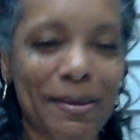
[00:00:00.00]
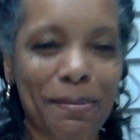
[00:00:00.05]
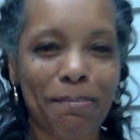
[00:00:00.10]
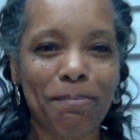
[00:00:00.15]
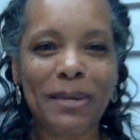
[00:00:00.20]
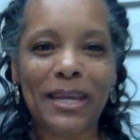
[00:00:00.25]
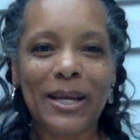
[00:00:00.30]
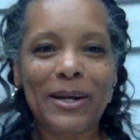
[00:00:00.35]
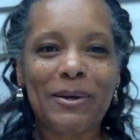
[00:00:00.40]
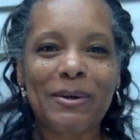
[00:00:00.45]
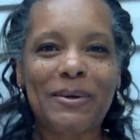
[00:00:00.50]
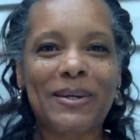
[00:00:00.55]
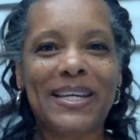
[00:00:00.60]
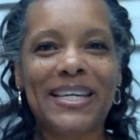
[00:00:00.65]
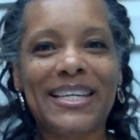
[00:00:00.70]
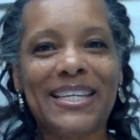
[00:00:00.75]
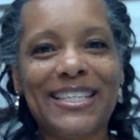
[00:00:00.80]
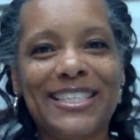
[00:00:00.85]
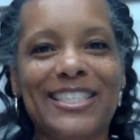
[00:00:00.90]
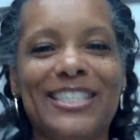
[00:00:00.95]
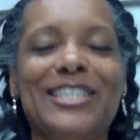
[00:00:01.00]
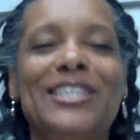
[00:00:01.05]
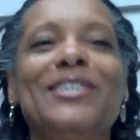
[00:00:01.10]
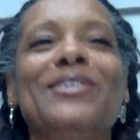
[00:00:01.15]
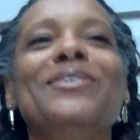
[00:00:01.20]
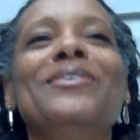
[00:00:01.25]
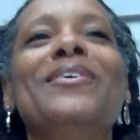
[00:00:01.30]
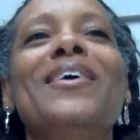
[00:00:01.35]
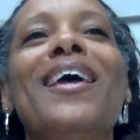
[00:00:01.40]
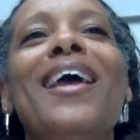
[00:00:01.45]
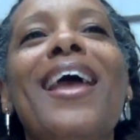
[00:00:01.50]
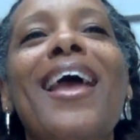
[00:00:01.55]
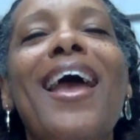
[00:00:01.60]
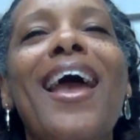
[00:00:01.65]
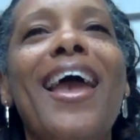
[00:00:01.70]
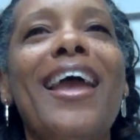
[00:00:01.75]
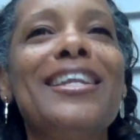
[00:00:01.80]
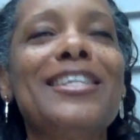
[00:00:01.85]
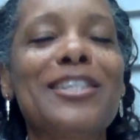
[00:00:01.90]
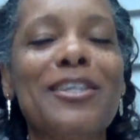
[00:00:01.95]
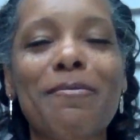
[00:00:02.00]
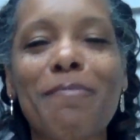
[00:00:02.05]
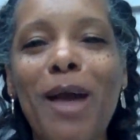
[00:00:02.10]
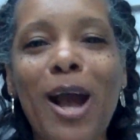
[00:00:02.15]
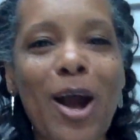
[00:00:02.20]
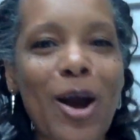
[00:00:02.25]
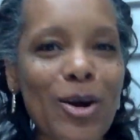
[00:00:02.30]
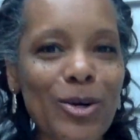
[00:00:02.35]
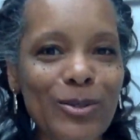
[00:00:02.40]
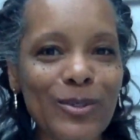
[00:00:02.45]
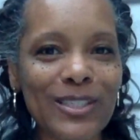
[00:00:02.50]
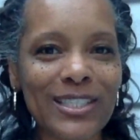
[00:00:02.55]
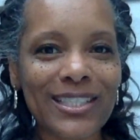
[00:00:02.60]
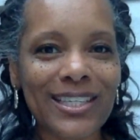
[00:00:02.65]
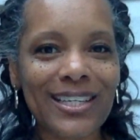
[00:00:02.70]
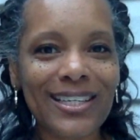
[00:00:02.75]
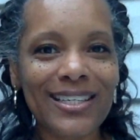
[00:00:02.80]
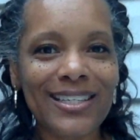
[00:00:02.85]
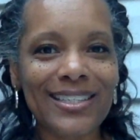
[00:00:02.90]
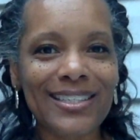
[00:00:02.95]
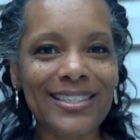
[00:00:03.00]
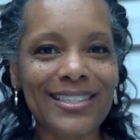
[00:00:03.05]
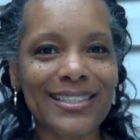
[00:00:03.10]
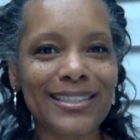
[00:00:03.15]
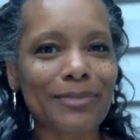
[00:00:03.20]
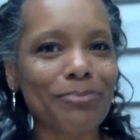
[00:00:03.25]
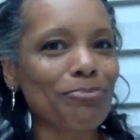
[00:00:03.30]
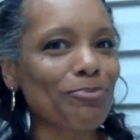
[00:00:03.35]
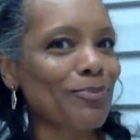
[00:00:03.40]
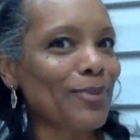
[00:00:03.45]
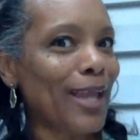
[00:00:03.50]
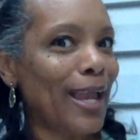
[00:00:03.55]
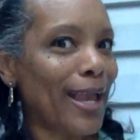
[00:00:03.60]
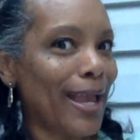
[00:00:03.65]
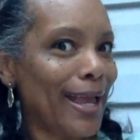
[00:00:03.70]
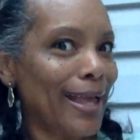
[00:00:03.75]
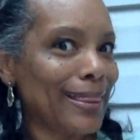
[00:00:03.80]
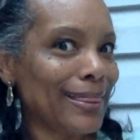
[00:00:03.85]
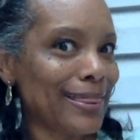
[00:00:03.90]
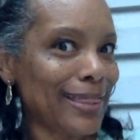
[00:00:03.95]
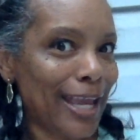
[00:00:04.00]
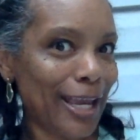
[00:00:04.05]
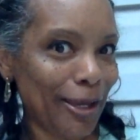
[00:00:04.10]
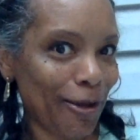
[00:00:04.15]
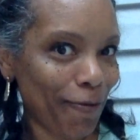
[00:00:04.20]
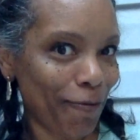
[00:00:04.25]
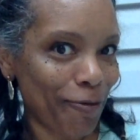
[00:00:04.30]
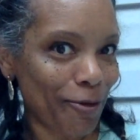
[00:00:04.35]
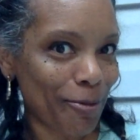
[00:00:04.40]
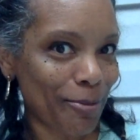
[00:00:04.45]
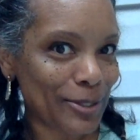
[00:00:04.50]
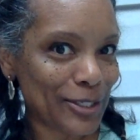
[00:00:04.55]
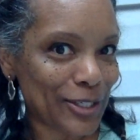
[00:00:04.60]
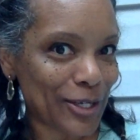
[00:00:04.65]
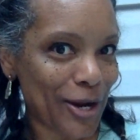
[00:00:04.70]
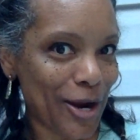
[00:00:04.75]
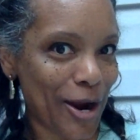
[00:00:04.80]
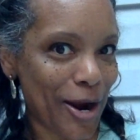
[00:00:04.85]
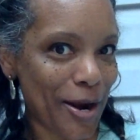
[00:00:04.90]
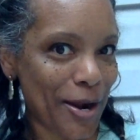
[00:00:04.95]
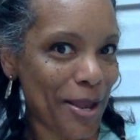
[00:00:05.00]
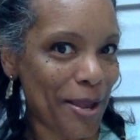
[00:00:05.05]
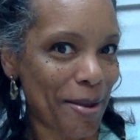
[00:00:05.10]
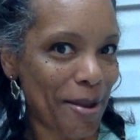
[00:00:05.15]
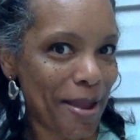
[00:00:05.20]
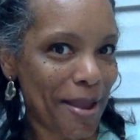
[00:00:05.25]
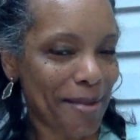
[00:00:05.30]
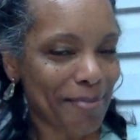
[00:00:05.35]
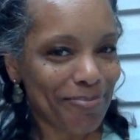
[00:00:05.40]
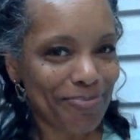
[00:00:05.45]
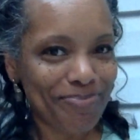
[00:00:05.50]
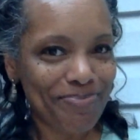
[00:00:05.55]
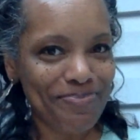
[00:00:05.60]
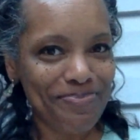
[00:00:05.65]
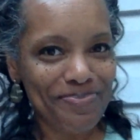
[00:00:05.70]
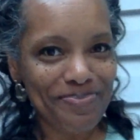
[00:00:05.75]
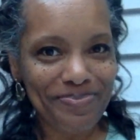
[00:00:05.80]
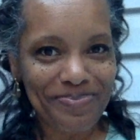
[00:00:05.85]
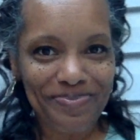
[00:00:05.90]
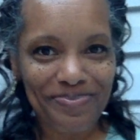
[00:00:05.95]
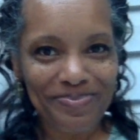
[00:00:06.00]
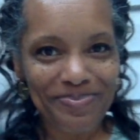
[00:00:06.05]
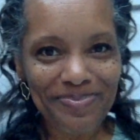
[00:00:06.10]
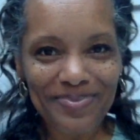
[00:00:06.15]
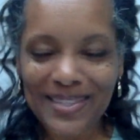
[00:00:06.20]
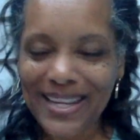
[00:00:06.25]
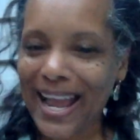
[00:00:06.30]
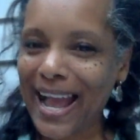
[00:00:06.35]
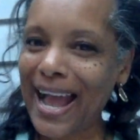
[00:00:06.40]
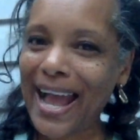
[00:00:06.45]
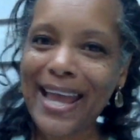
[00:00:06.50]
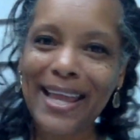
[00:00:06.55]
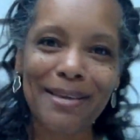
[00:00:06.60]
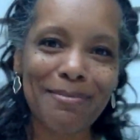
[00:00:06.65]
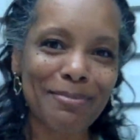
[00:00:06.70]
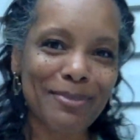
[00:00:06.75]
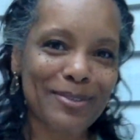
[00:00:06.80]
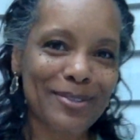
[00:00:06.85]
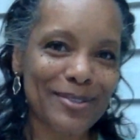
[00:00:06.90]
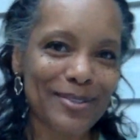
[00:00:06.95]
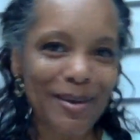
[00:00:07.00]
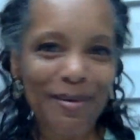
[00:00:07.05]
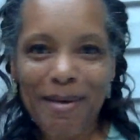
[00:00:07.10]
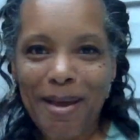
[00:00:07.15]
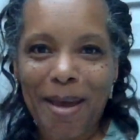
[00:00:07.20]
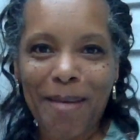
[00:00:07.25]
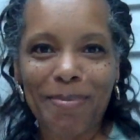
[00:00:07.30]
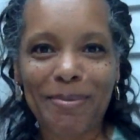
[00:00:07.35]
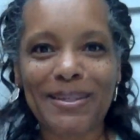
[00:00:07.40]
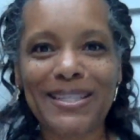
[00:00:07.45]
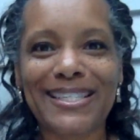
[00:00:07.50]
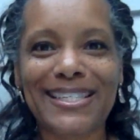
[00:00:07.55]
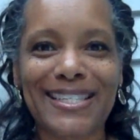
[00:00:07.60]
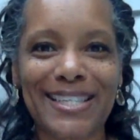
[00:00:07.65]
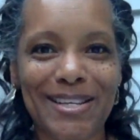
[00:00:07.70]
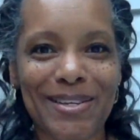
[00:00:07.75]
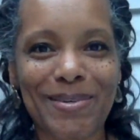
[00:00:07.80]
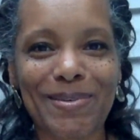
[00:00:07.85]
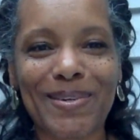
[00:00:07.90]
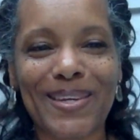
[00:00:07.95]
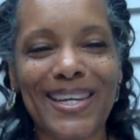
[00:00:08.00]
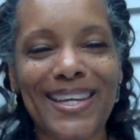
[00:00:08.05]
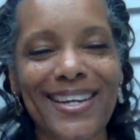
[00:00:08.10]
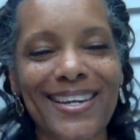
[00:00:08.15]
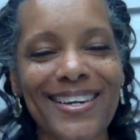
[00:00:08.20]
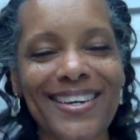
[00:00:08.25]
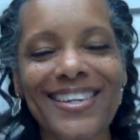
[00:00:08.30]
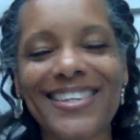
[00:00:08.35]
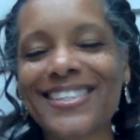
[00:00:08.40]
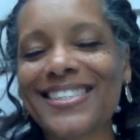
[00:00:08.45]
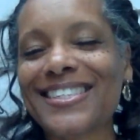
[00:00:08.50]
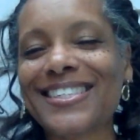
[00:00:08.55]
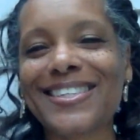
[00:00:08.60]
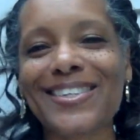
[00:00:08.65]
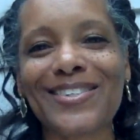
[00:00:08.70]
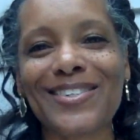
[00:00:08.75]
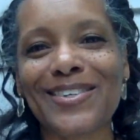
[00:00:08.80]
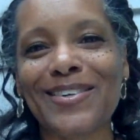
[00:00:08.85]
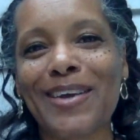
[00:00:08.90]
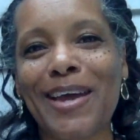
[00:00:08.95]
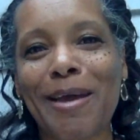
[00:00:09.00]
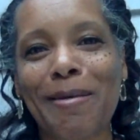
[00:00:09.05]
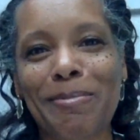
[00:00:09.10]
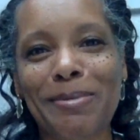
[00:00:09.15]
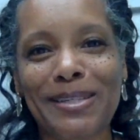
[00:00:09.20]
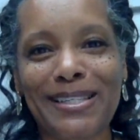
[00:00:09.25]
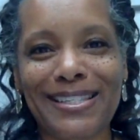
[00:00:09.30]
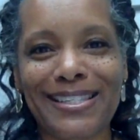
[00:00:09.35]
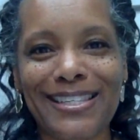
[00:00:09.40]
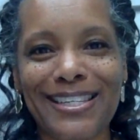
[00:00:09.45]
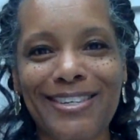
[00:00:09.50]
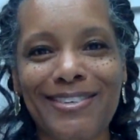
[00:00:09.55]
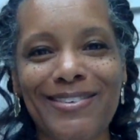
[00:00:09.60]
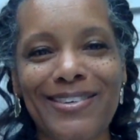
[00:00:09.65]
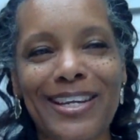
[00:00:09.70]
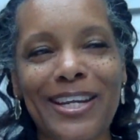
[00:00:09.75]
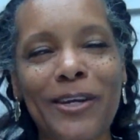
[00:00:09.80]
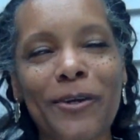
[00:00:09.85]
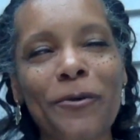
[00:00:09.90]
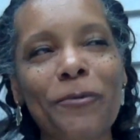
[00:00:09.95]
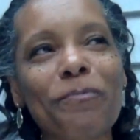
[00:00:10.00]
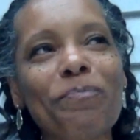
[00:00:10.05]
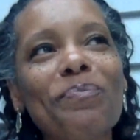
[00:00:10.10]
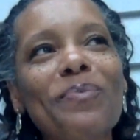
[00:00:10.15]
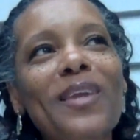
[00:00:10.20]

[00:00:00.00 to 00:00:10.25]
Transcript: a big old hug to you. And to my OGs, thank you for returning. I am so happy to see you here. So happy to see you here.